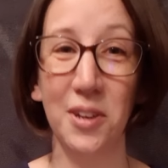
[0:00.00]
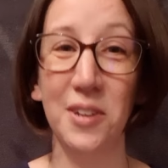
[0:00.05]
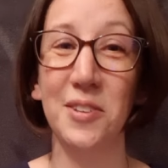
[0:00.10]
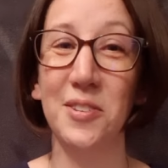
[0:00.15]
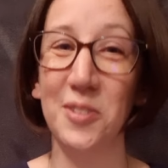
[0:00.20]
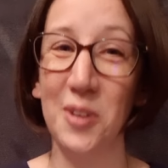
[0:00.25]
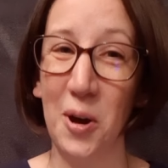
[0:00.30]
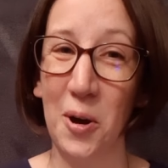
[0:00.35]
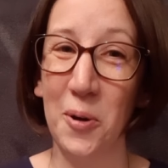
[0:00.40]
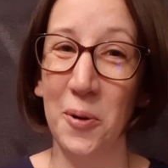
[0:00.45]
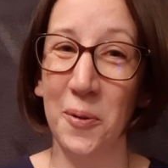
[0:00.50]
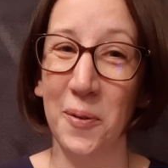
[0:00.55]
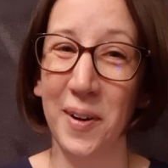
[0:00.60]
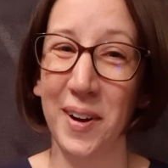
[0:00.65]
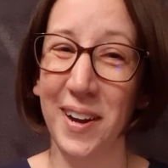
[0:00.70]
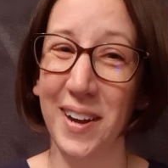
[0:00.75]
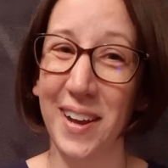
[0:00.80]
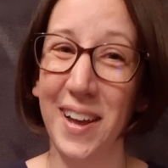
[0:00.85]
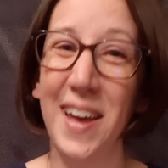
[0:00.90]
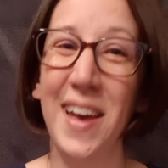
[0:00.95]
So
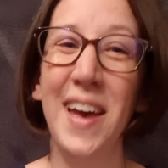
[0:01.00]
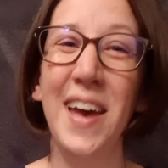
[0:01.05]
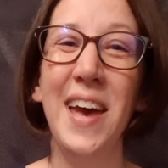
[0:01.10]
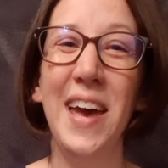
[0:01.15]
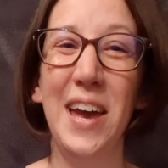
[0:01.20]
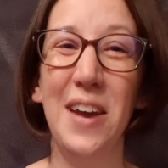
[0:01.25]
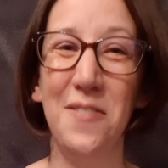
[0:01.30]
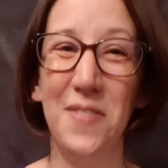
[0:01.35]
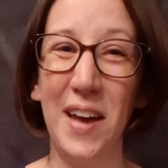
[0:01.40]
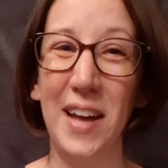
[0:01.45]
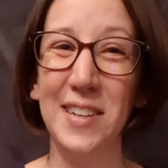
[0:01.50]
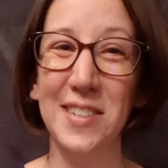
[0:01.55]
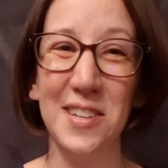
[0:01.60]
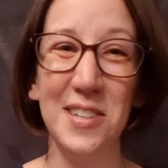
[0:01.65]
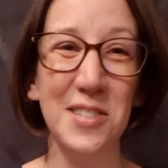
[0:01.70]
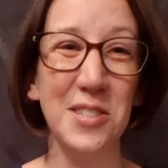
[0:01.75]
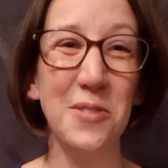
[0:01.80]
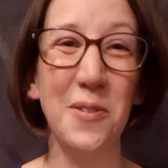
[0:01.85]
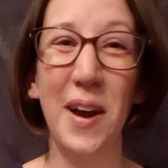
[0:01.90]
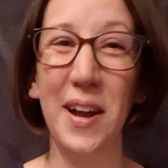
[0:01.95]
if that
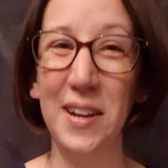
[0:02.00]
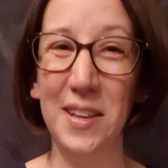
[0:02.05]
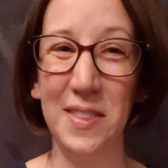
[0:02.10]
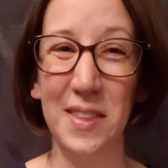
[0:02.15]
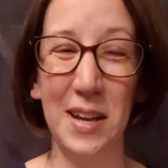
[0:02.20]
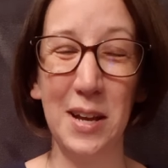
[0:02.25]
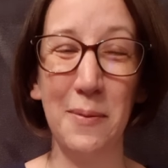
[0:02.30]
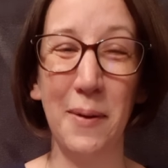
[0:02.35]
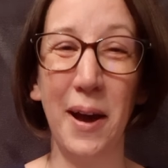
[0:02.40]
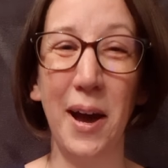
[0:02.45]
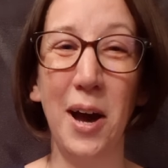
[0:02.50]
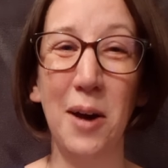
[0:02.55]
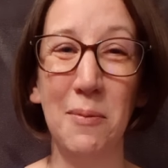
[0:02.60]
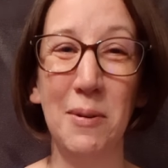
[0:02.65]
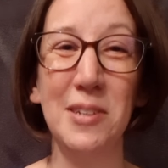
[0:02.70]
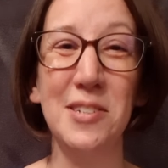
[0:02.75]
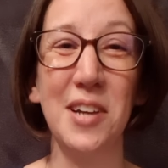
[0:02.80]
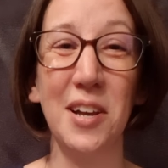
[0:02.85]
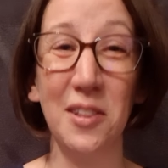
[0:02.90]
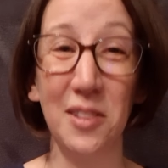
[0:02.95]
tells you anything about how
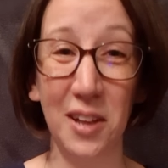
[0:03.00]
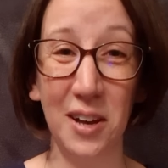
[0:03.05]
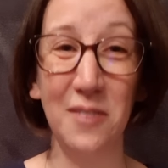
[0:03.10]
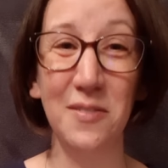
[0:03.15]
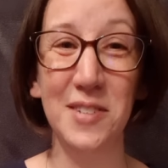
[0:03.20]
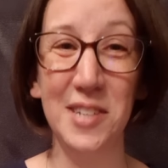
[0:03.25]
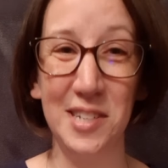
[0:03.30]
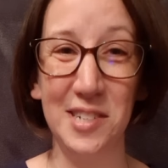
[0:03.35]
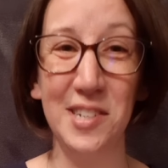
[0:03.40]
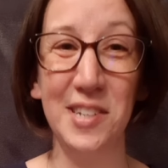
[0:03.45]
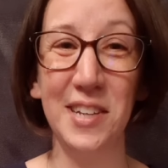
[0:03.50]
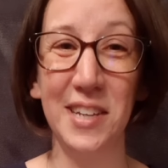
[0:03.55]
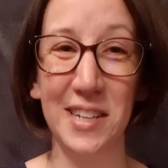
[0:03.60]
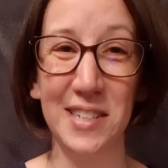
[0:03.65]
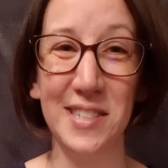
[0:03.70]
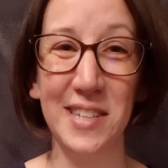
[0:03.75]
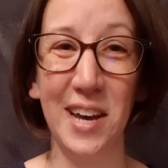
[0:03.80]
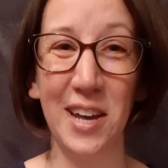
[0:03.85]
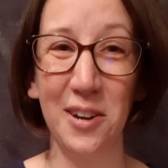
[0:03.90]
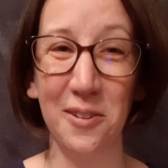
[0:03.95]
much I love teaching
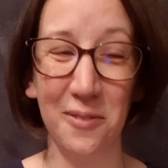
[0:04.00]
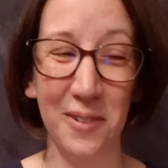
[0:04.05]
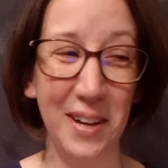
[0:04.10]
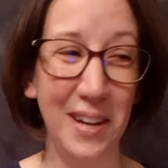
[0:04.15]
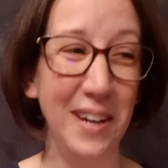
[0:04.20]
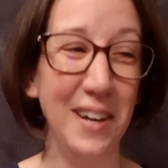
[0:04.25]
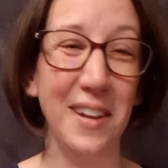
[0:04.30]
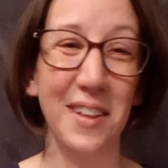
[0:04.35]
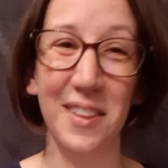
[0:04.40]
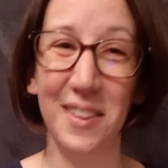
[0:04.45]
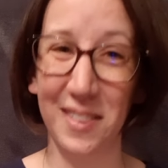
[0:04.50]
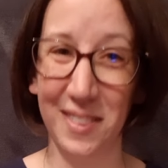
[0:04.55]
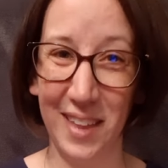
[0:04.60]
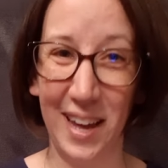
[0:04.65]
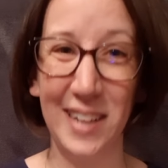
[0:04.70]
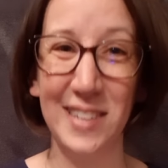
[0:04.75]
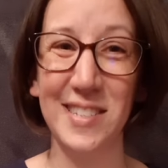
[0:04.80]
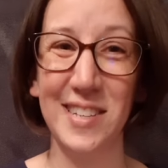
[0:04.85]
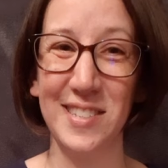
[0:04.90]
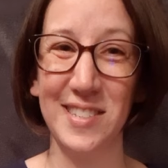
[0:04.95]
kids how to read,
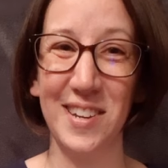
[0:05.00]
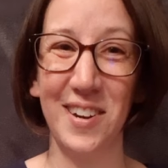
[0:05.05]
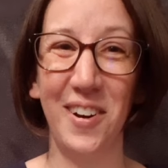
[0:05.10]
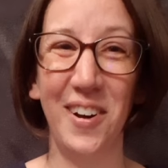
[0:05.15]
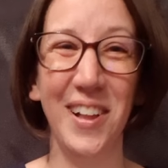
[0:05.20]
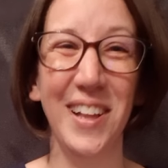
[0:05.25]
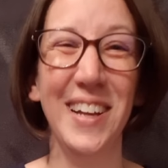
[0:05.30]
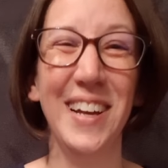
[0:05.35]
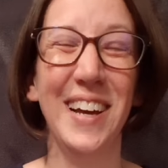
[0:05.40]
that says it all.